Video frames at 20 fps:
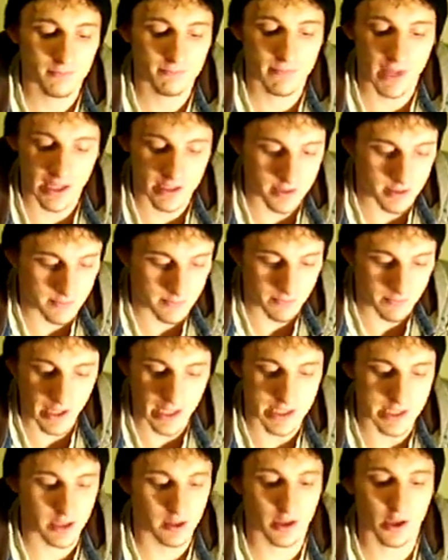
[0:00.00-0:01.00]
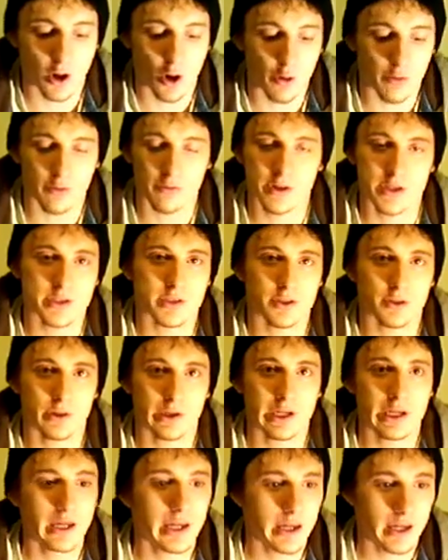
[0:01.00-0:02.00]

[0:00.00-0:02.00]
That's basically all there is to it.